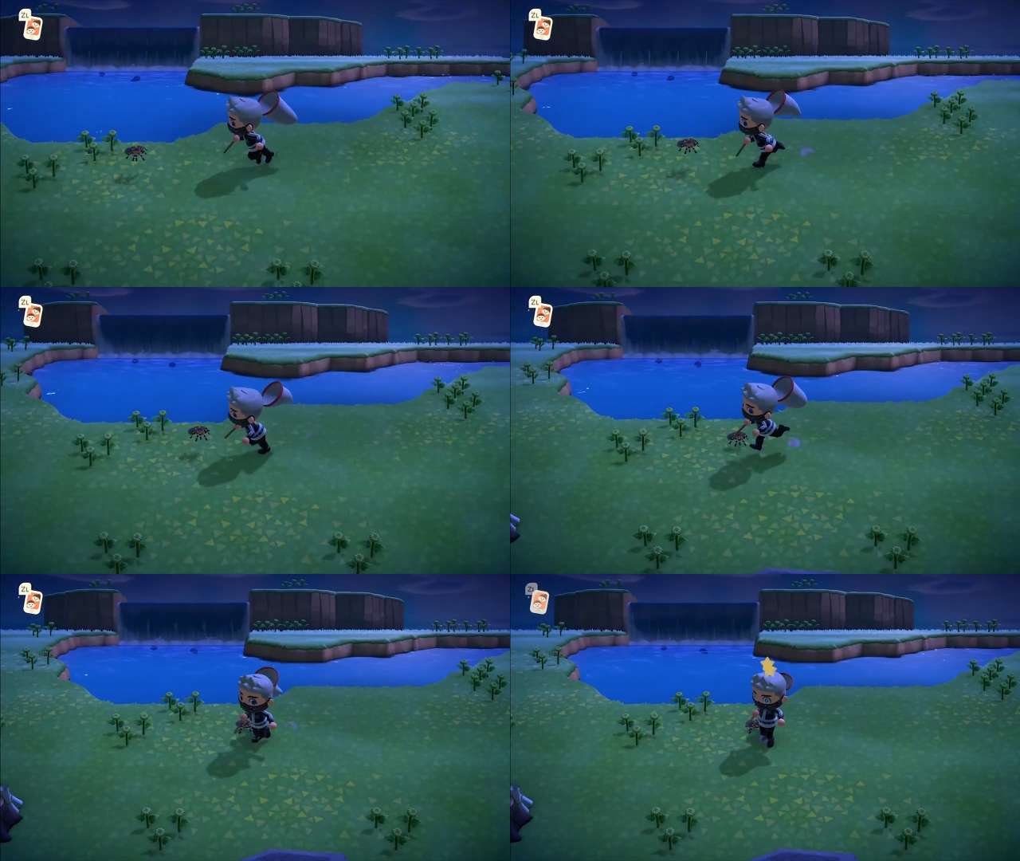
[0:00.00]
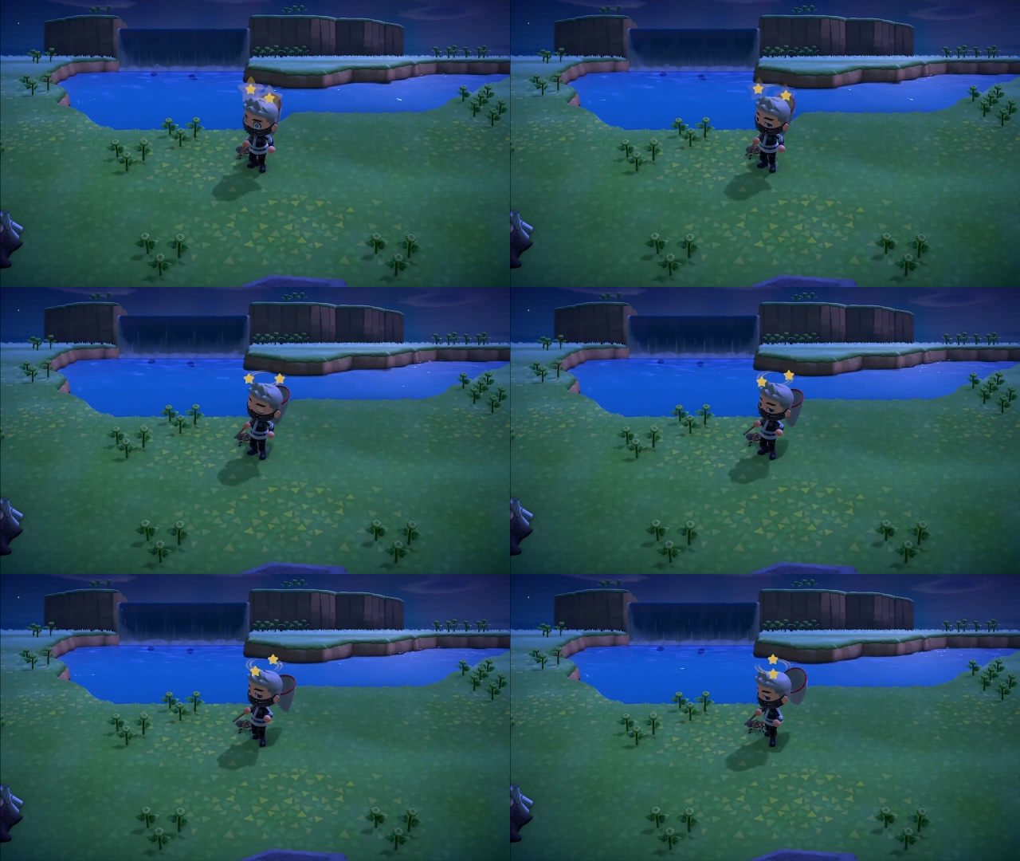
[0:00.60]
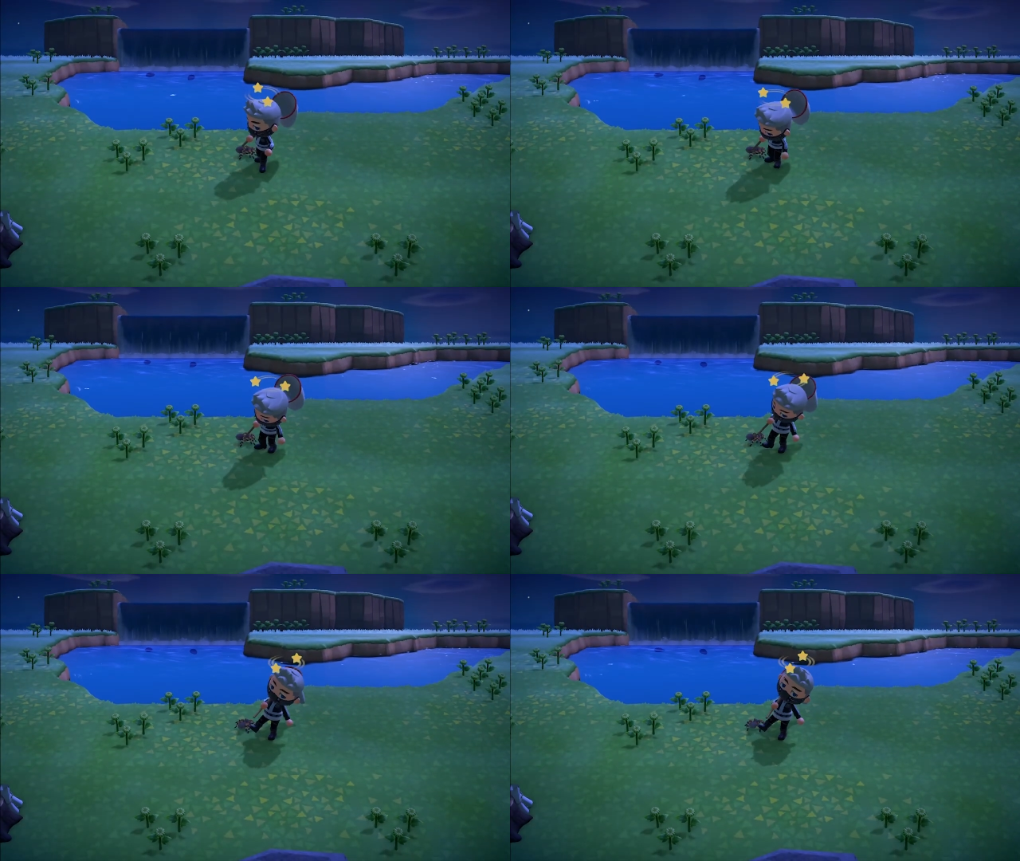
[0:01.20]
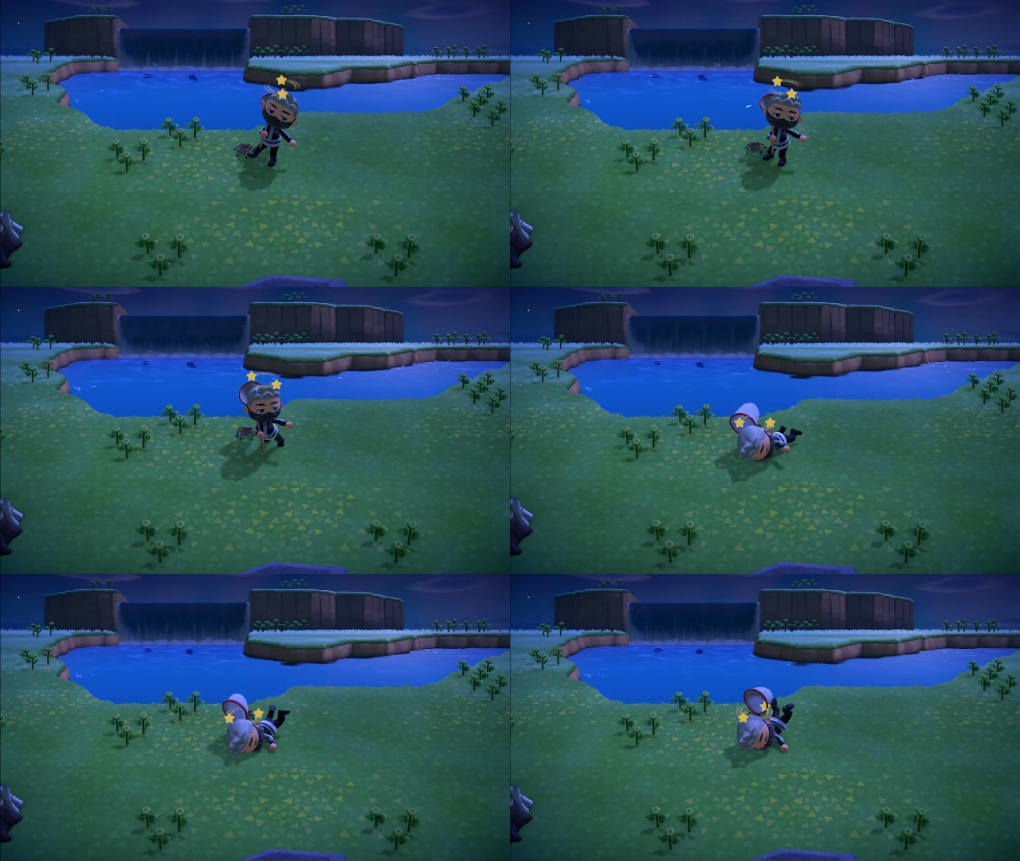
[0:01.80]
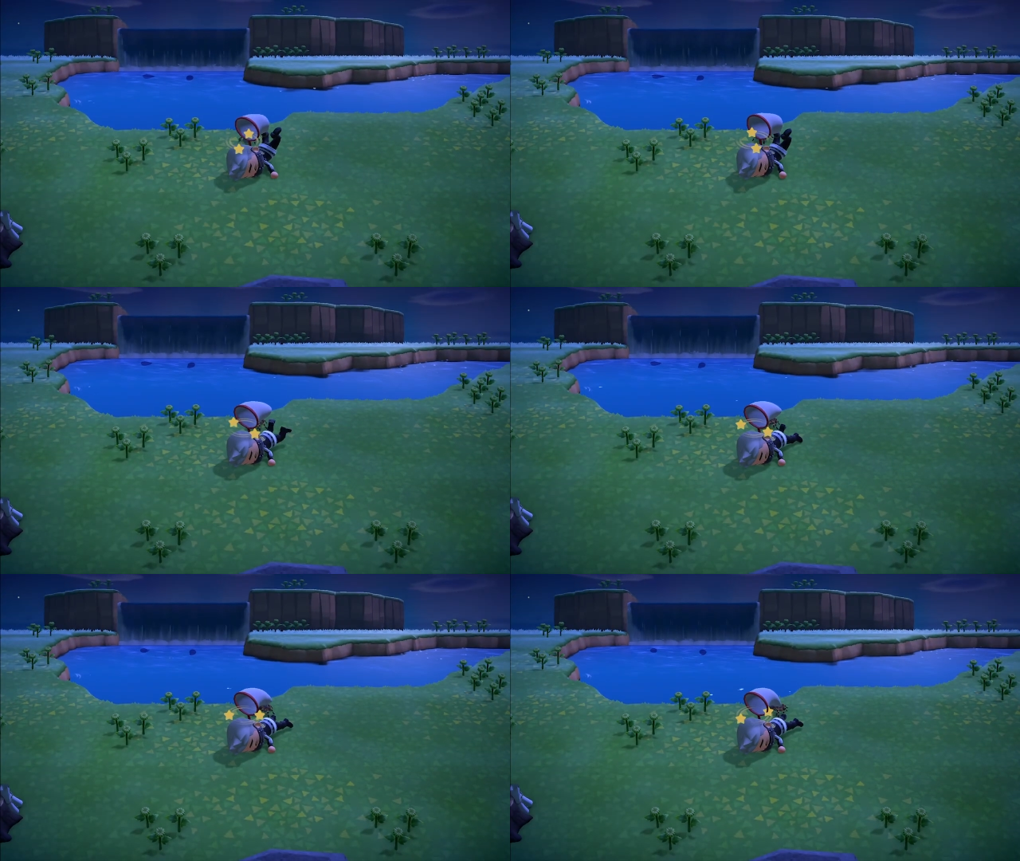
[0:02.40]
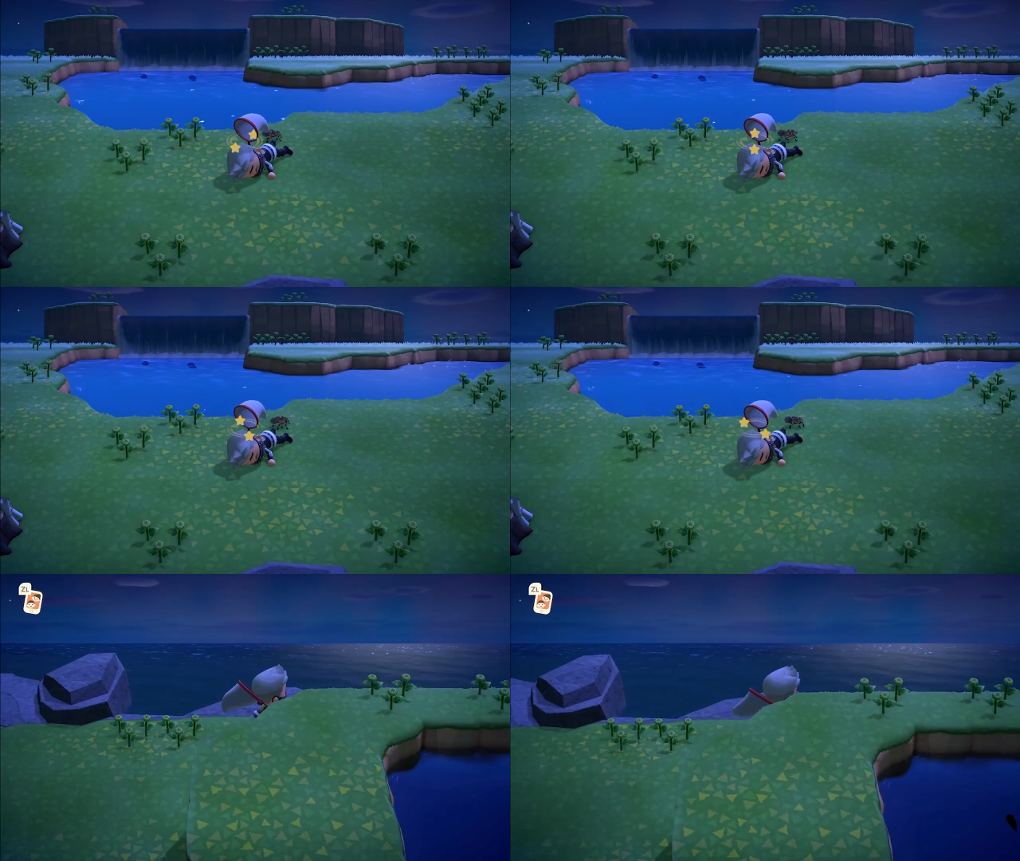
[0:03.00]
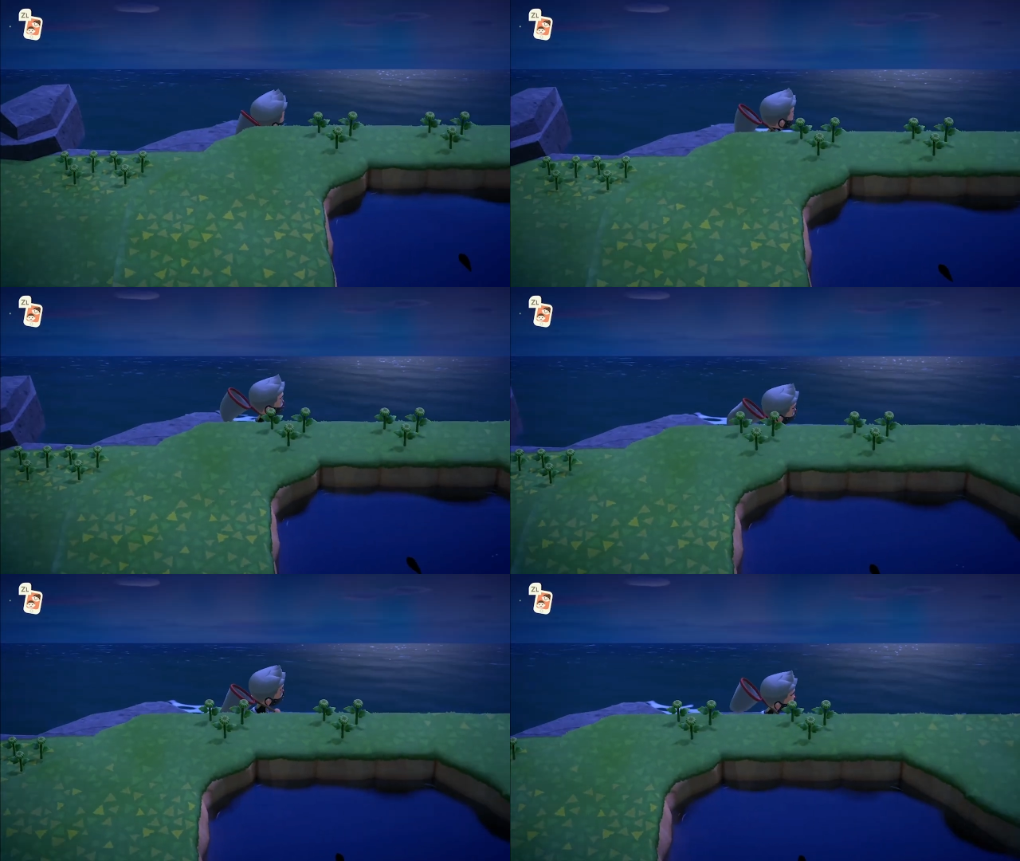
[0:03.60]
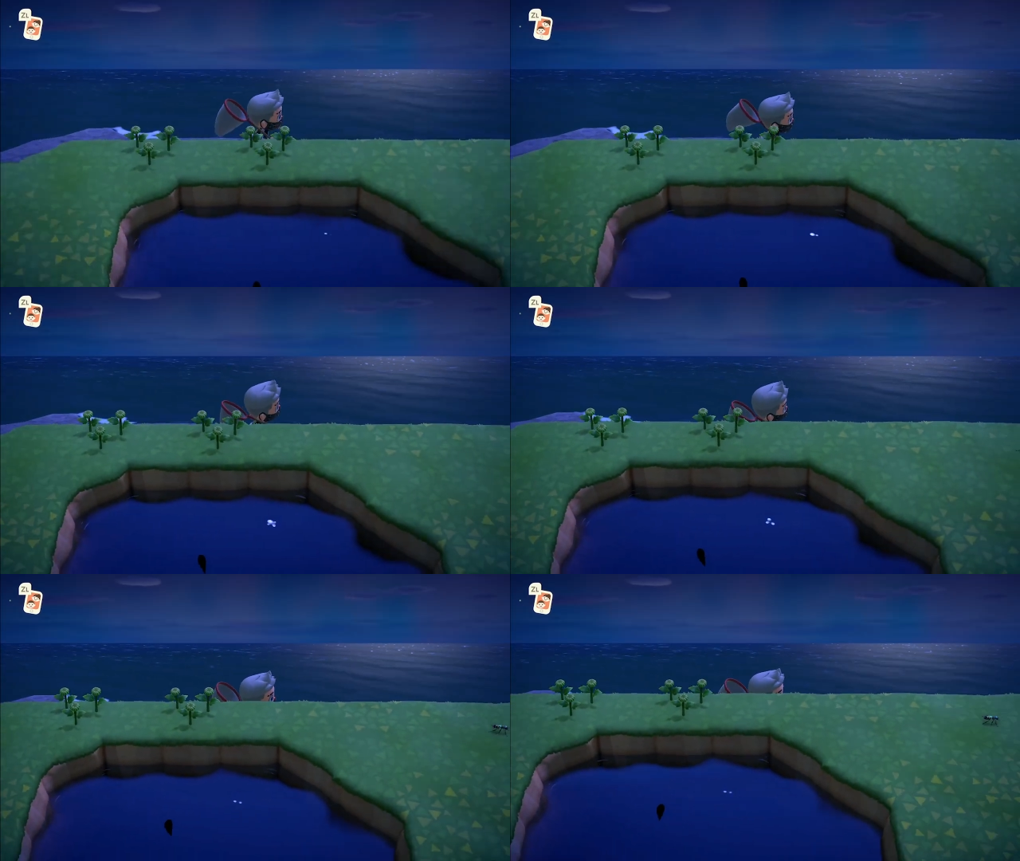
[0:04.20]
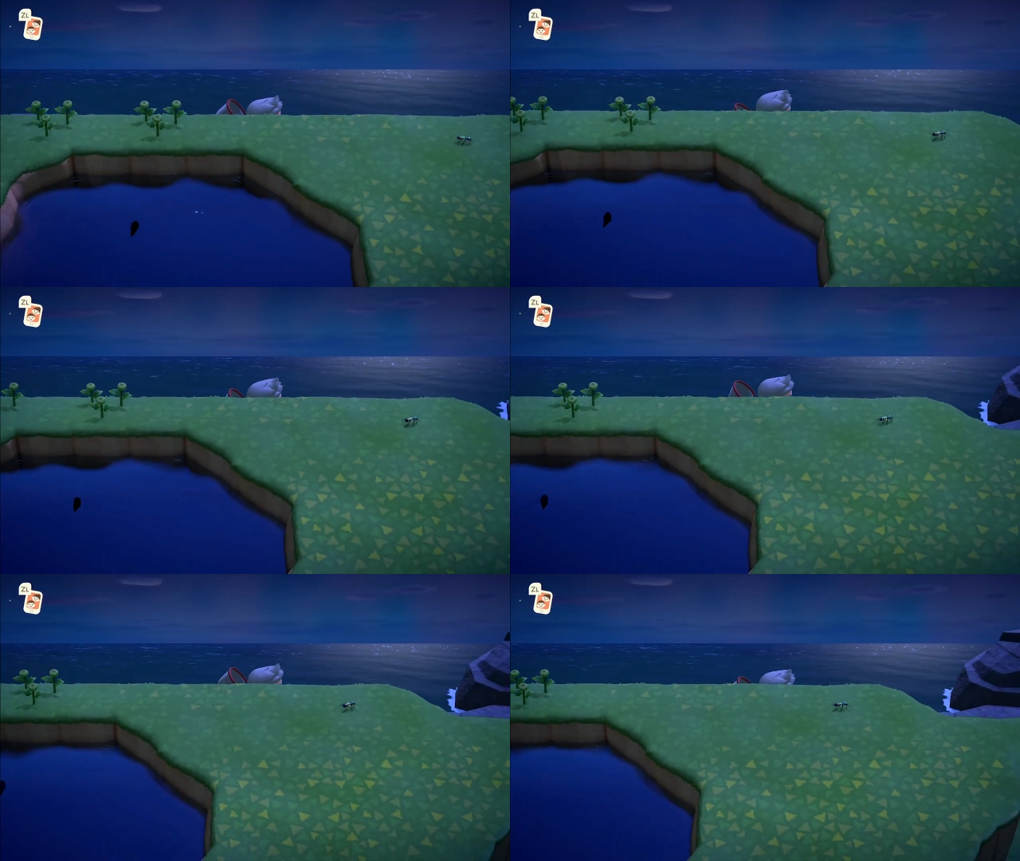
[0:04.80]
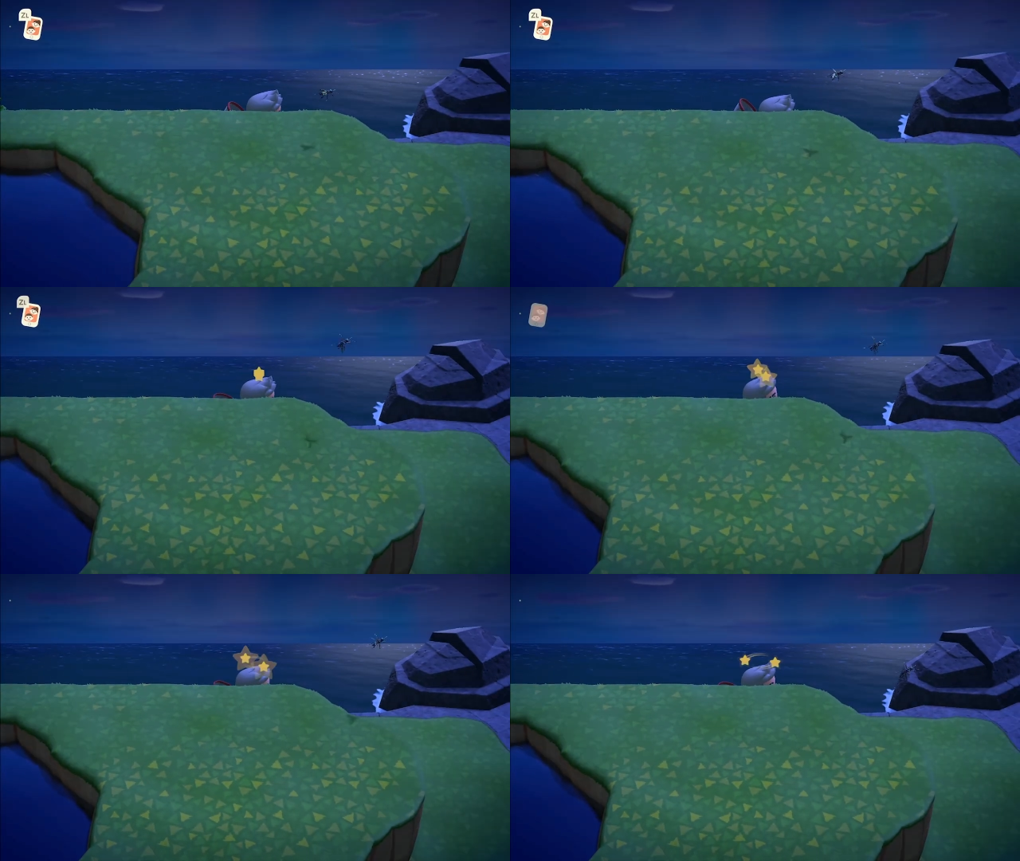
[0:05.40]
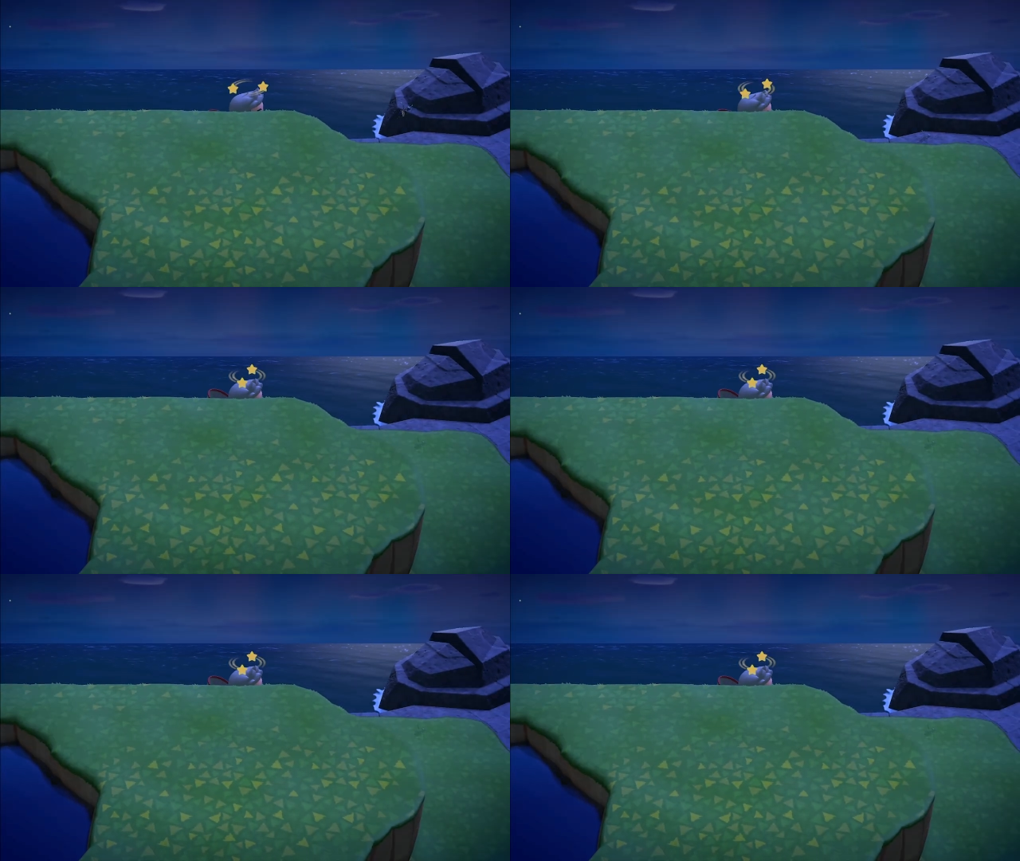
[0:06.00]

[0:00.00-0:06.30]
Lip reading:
No face is visible, so there are no lips to read.